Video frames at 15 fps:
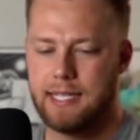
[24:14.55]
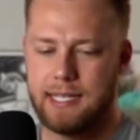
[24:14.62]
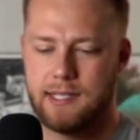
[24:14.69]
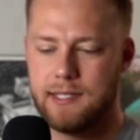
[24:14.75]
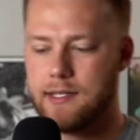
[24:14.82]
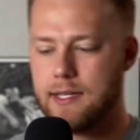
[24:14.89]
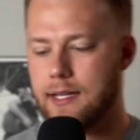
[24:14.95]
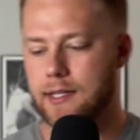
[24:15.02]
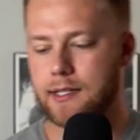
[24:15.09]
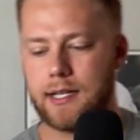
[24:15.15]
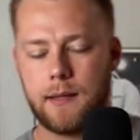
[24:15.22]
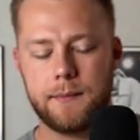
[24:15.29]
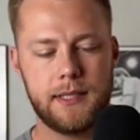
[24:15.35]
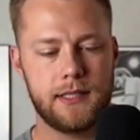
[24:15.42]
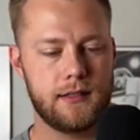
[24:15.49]
a
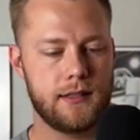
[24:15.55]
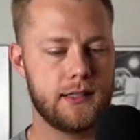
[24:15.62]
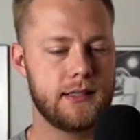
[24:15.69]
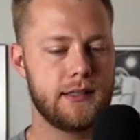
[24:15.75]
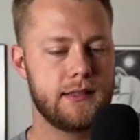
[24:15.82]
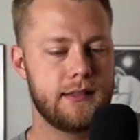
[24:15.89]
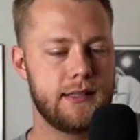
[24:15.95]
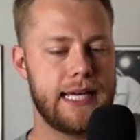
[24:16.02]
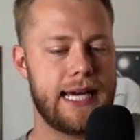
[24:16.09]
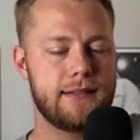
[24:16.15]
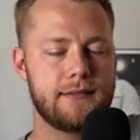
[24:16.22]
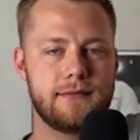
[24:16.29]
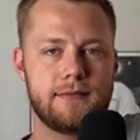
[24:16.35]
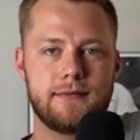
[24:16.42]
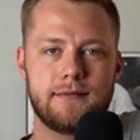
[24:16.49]
comment on that
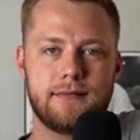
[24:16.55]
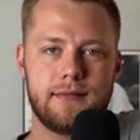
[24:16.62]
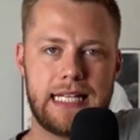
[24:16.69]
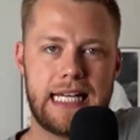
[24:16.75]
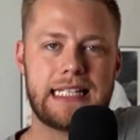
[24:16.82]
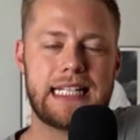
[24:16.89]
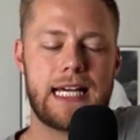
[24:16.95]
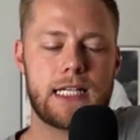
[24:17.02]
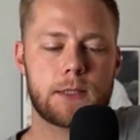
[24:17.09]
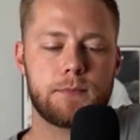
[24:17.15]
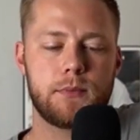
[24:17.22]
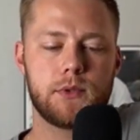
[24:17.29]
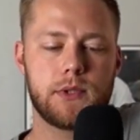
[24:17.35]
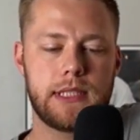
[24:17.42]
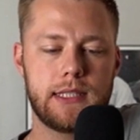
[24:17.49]
last
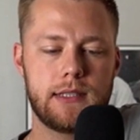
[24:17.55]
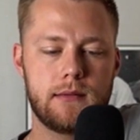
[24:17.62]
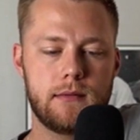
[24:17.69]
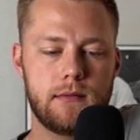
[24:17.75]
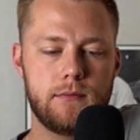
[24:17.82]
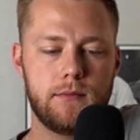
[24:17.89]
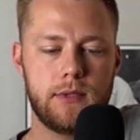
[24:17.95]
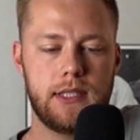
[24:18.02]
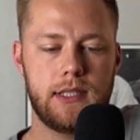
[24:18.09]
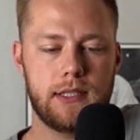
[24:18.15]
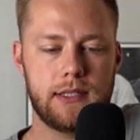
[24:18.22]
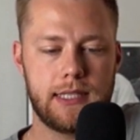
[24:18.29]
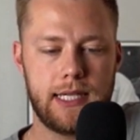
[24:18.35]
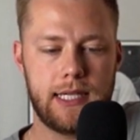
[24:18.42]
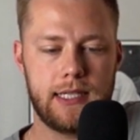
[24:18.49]
point, being
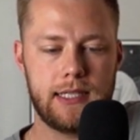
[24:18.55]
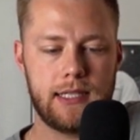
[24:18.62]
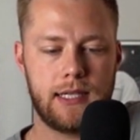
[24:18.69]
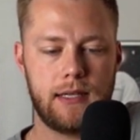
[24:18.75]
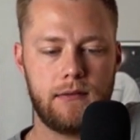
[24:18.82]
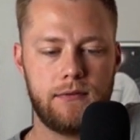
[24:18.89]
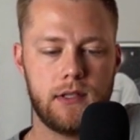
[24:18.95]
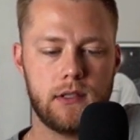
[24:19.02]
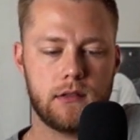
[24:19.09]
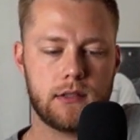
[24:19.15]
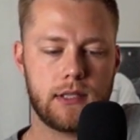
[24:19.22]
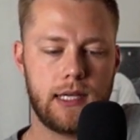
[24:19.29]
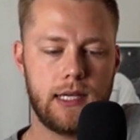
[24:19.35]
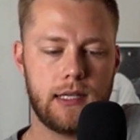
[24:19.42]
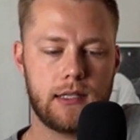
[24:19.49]
that I feel
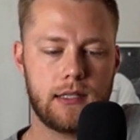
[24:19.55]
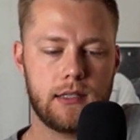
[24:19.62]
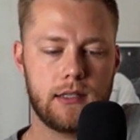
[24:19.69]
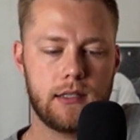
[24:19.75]
like